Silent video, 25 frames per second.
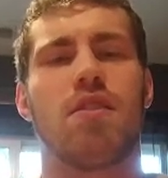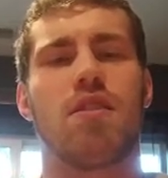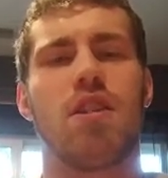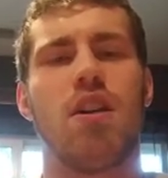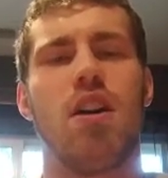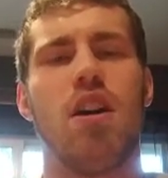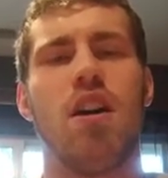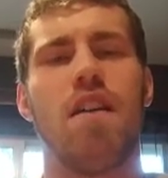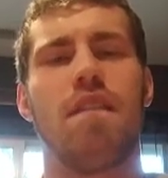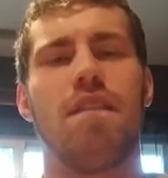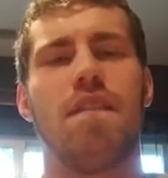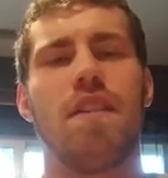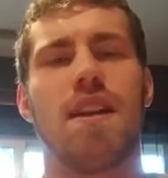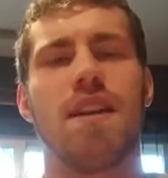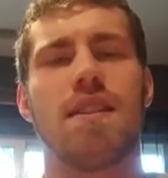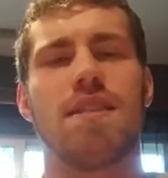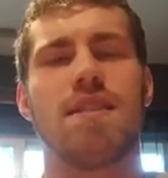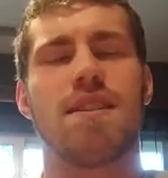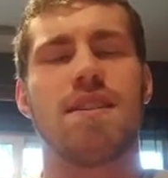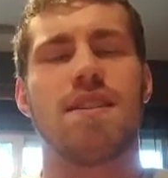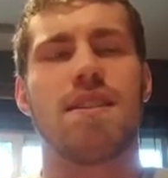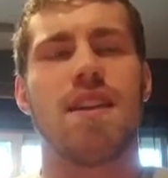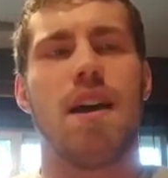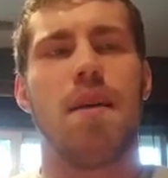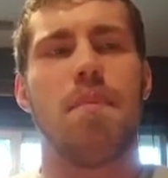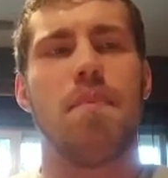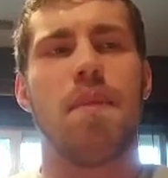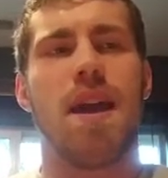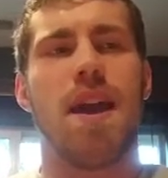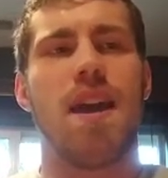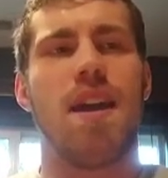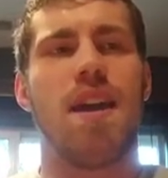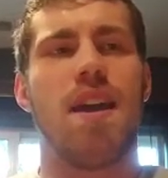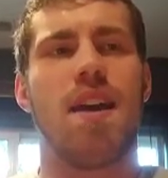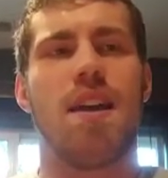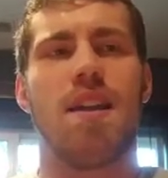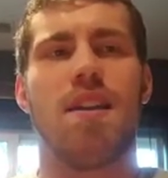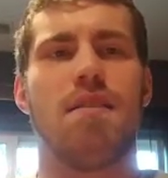confidence is up,
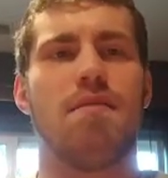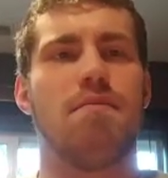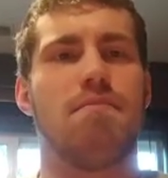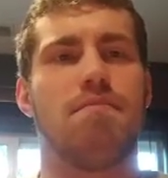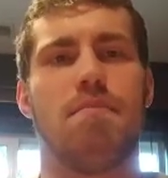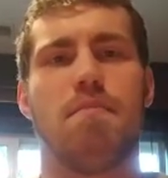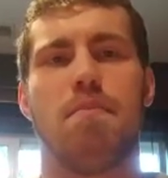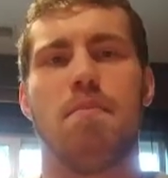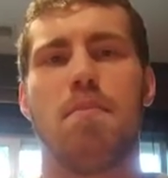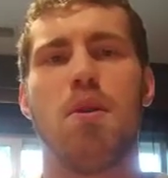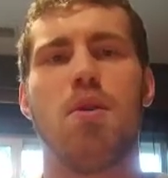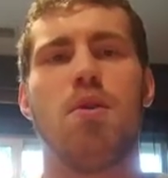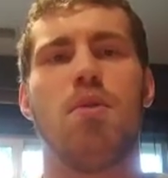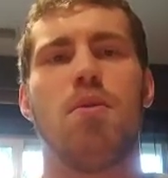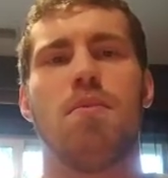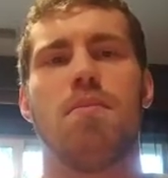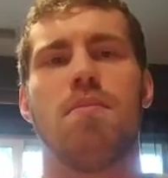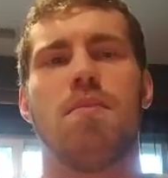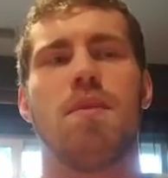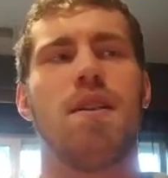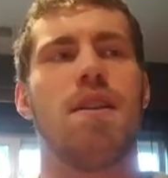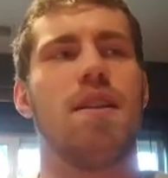and boom,